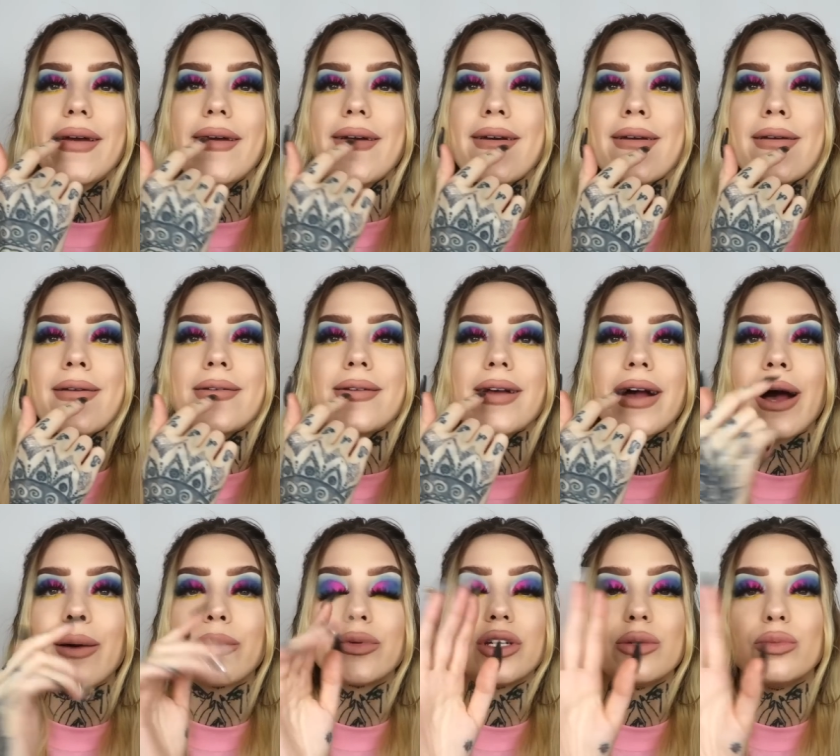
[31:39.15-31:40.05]
It is
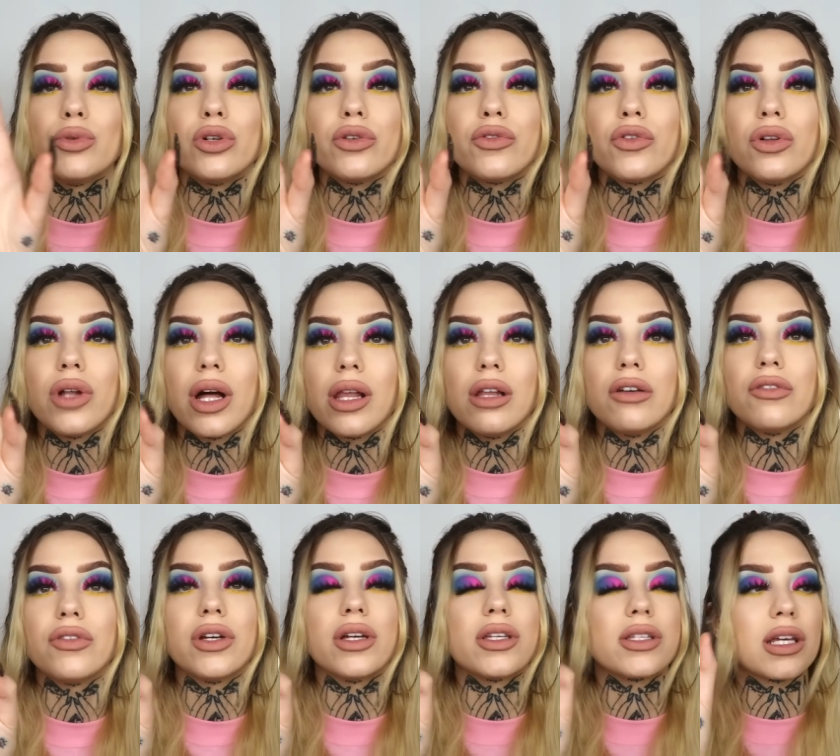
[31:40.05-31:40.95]
absolutely beautiful. I
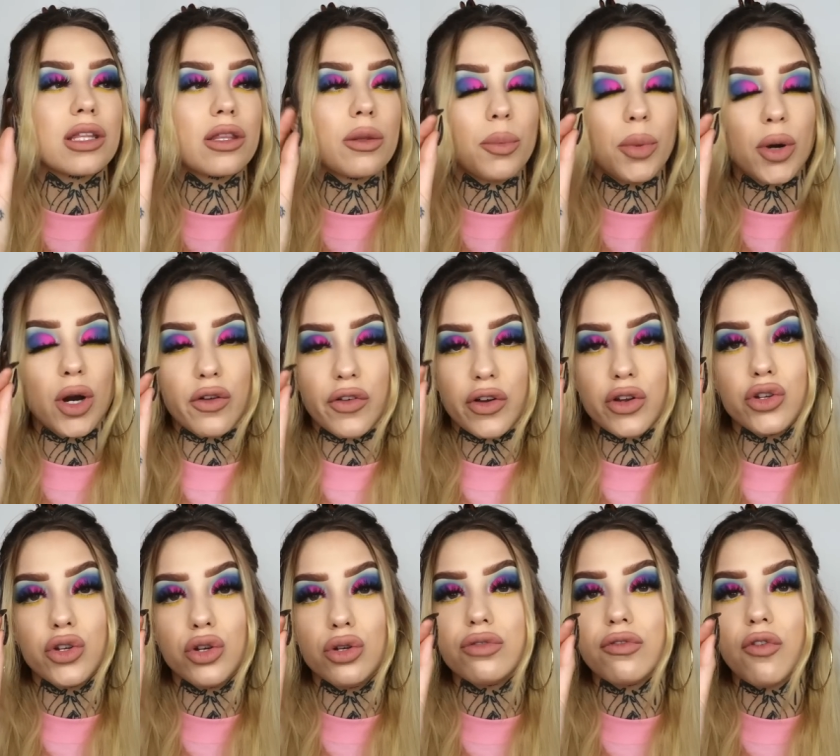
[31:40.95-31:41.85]
love it. It's like the perfect
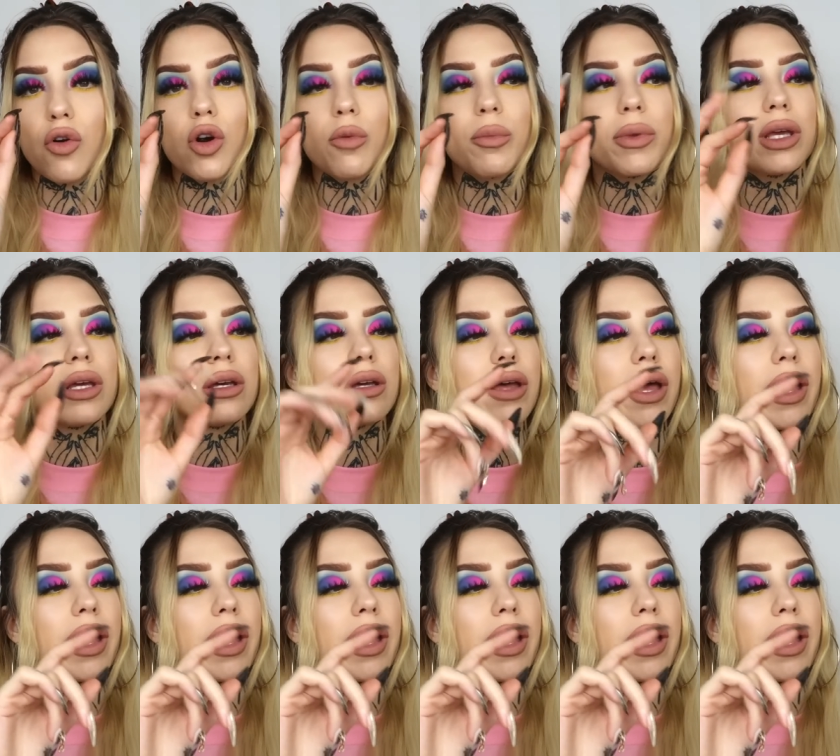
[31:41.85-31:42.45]
nude for me.